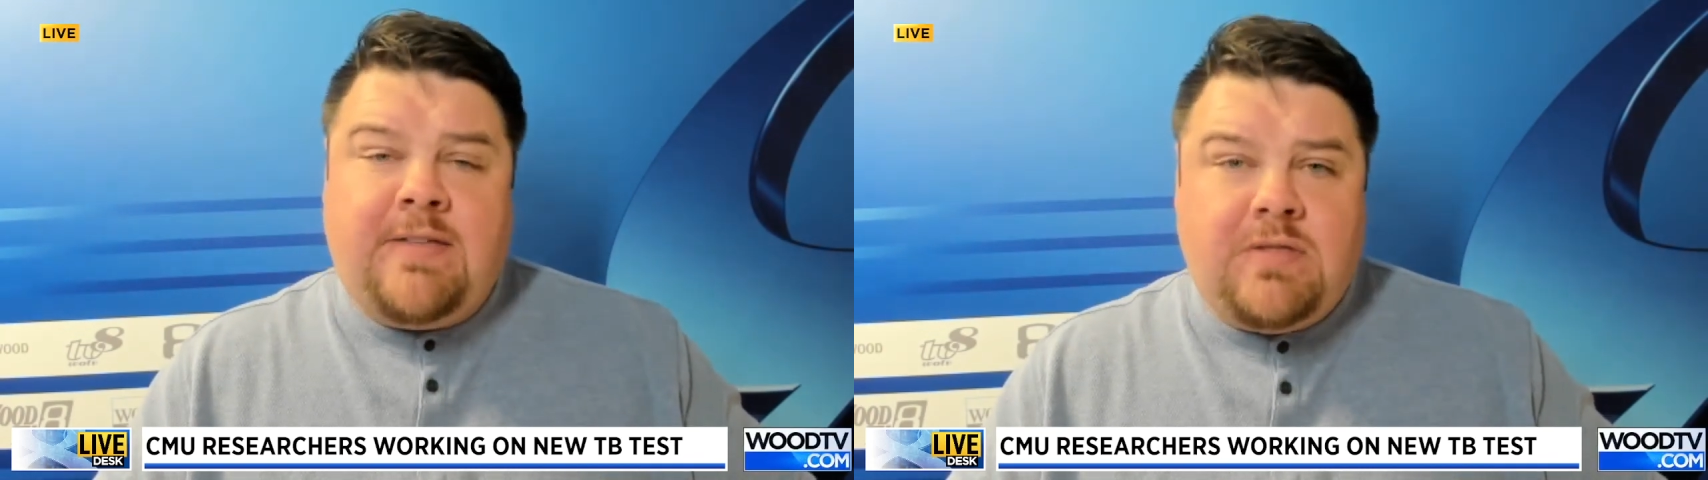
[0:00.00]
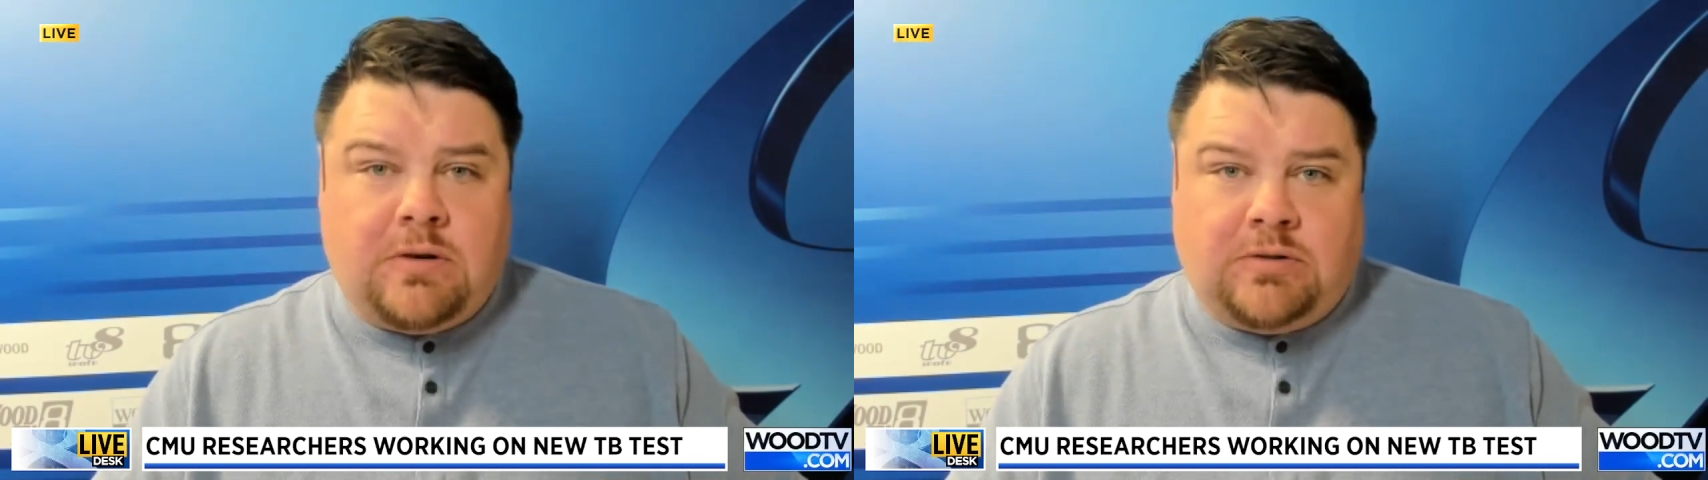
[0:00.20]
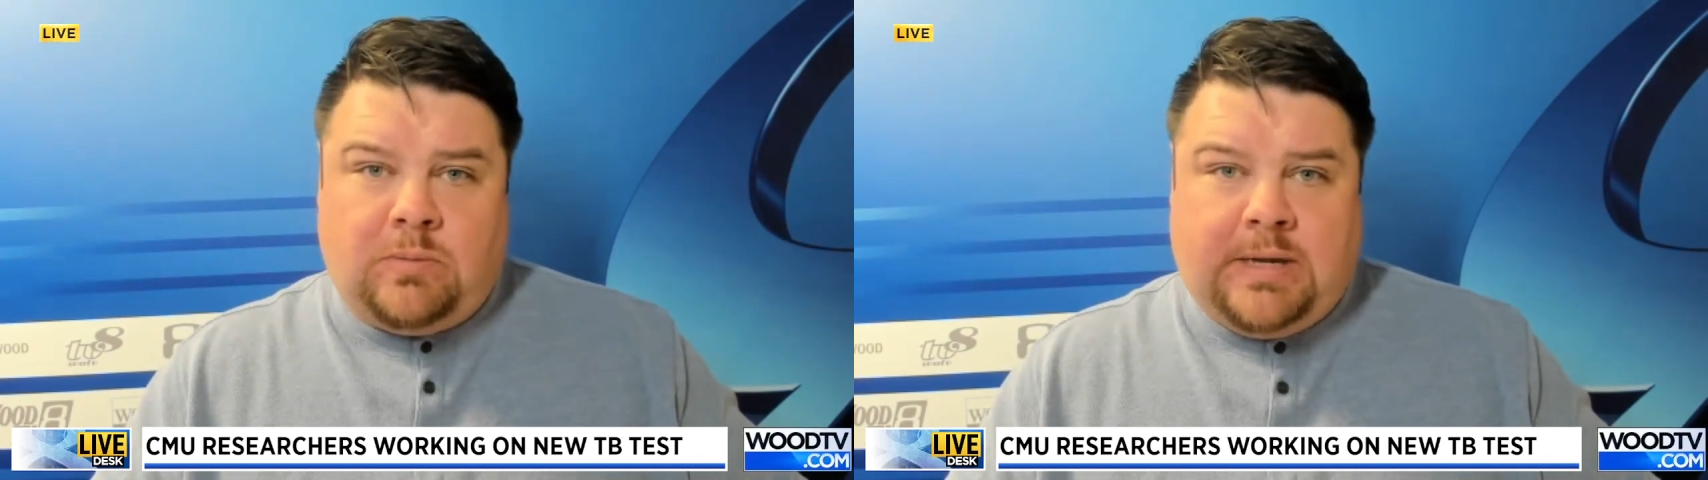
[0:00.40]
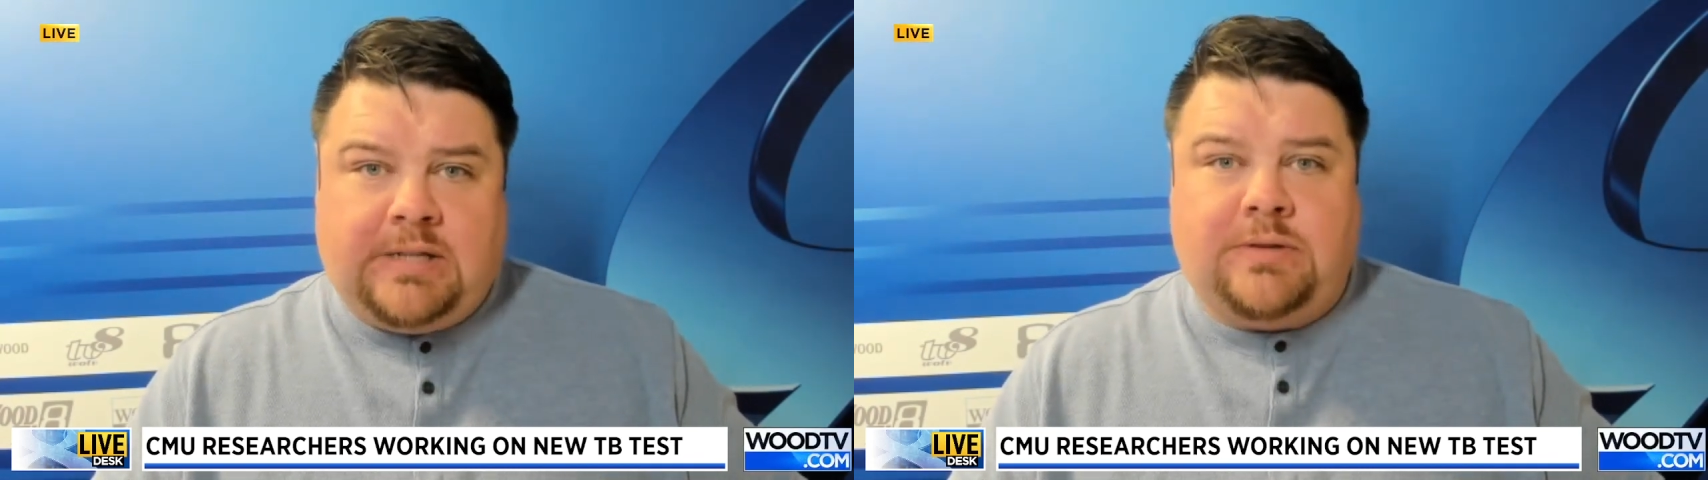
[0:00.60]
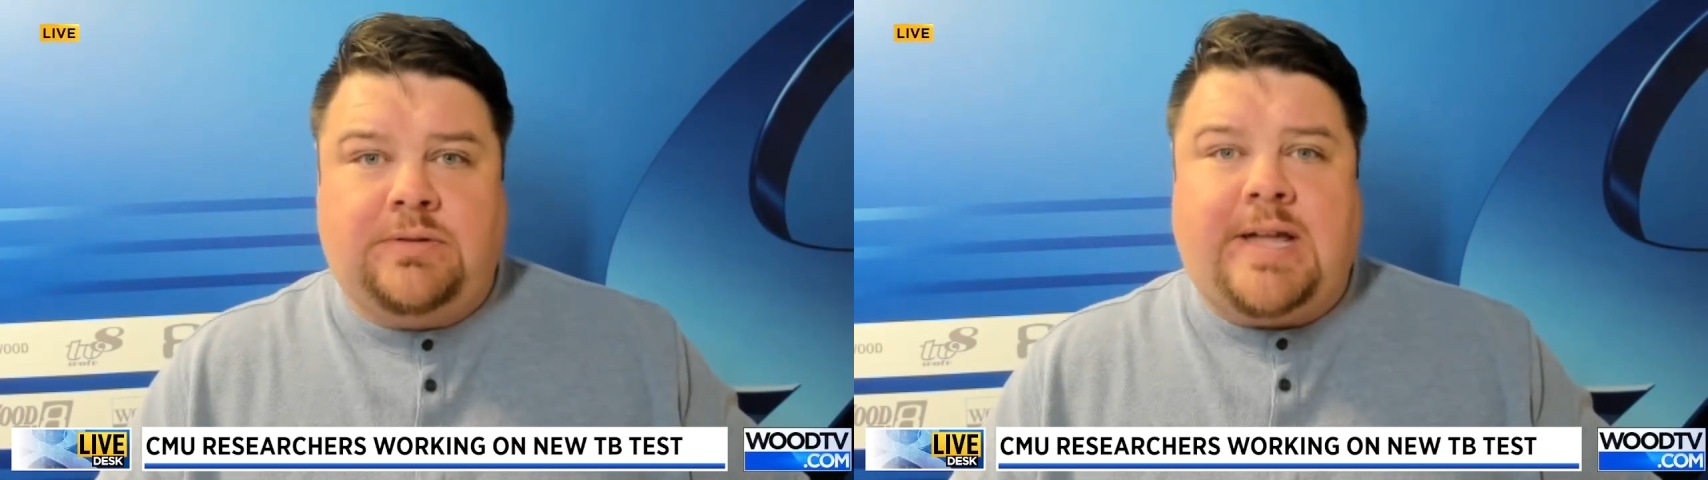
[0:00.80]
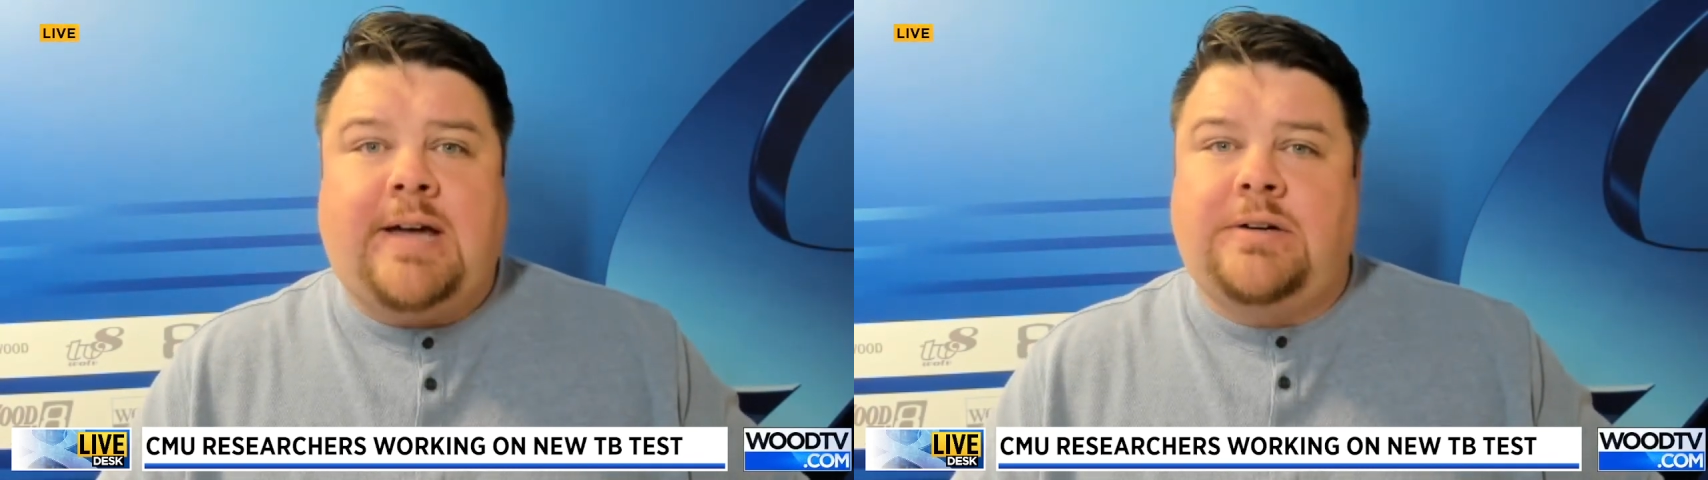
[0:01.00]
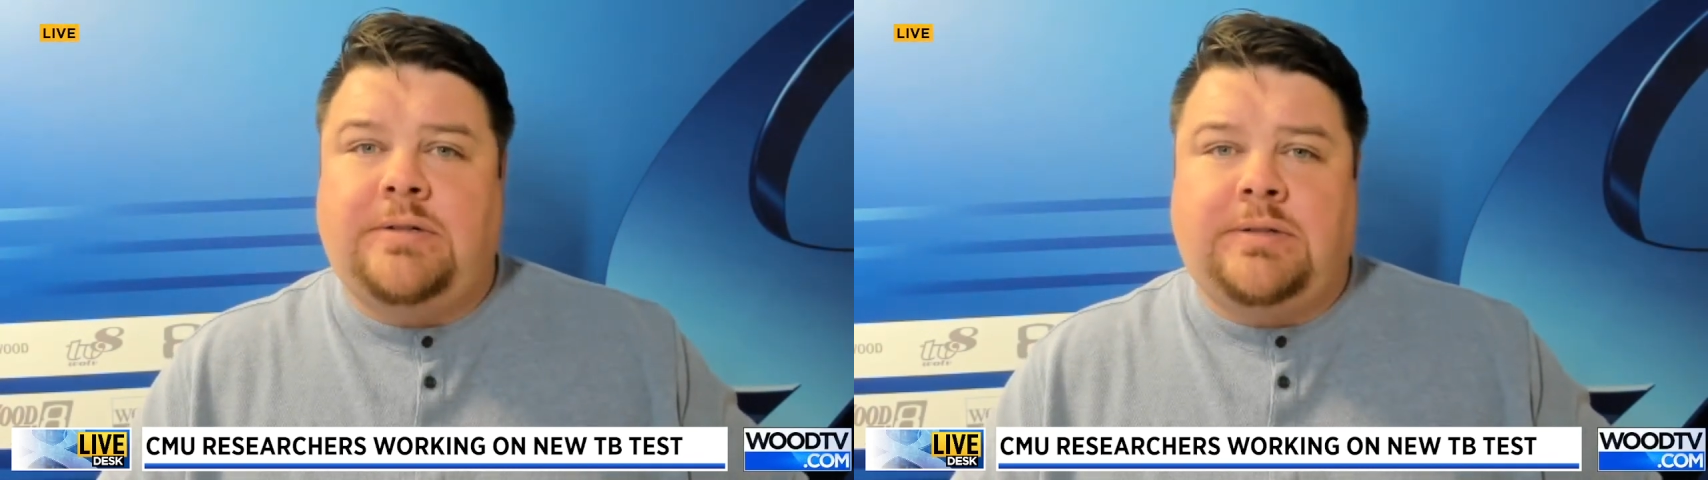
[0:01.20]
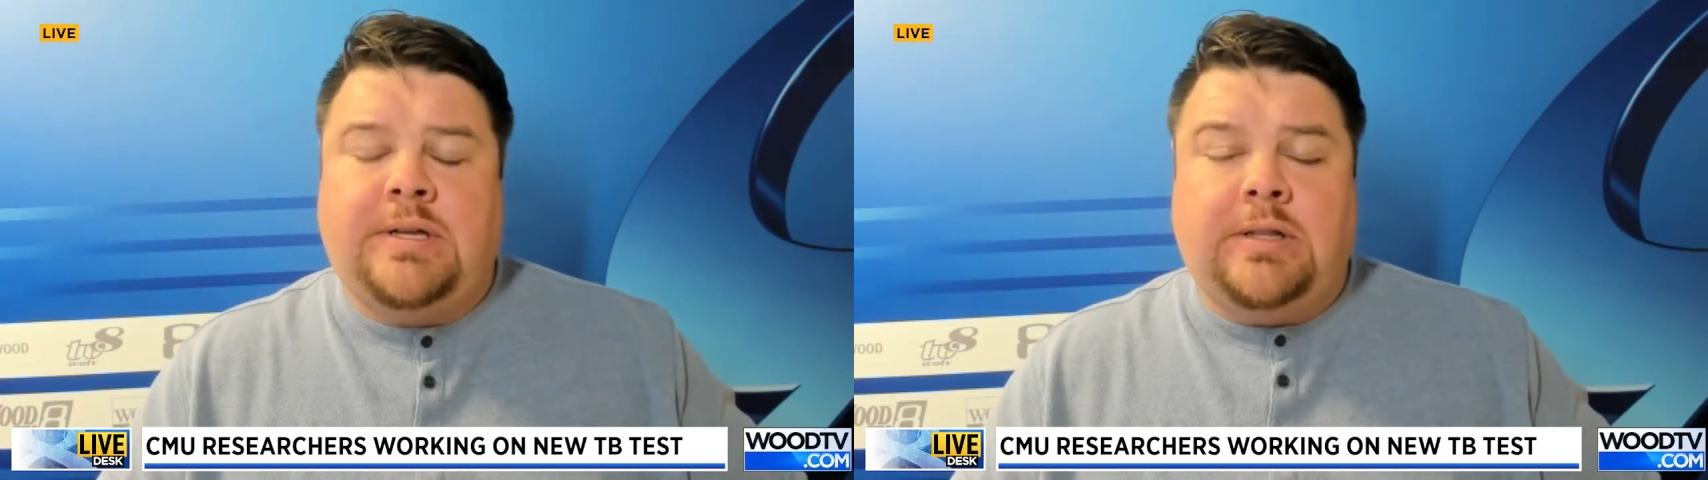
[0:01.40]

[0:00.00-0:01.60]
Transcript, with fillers: in those weeks, those doctors can